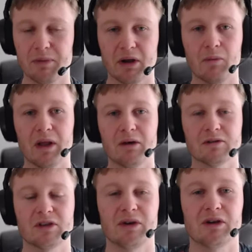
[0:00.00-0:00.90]
but I will
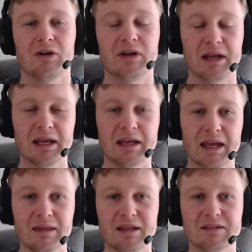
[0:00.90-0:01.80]
also include a link
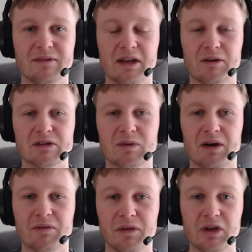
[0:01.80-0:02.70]
in this video as
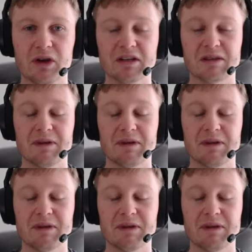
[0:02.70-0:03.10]
well for you guys